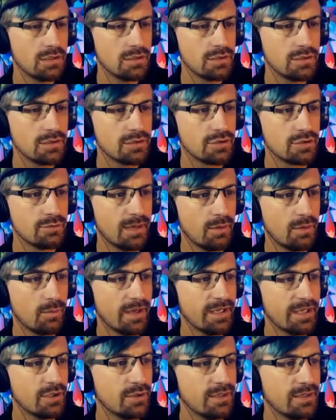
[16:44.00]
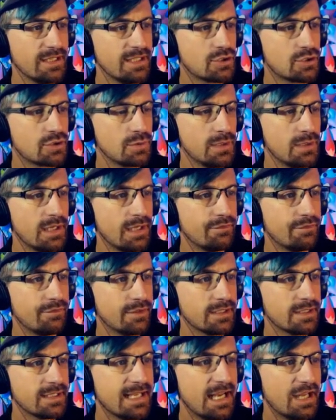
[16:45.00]
To my one and only true love,
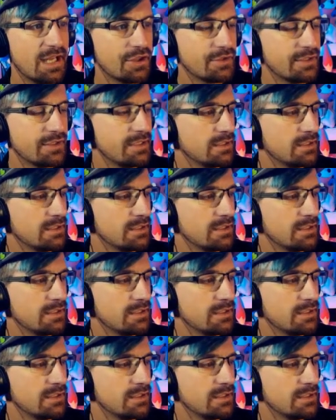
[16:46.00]
Catherine,